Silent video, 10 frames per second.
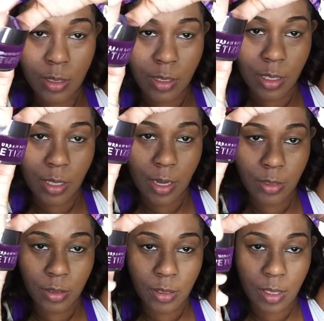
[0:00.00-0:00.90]
See there,
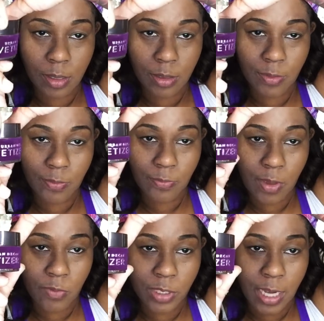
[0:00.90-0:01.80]
it says
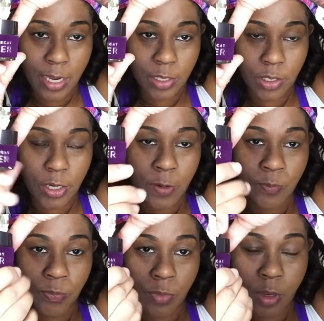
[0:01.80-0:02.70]
Velvetizer.
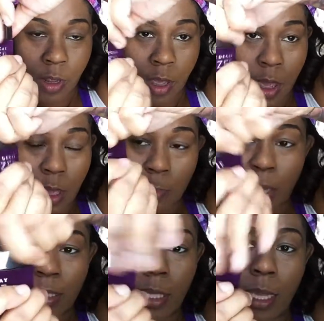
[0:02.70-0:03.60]

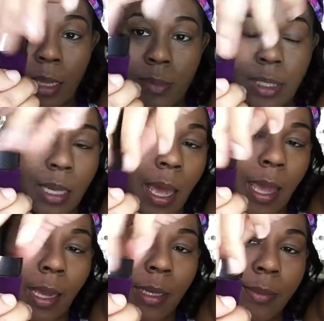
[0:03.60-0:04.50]
Basically comes in
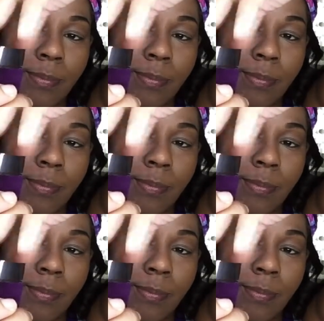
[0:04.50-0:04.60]
like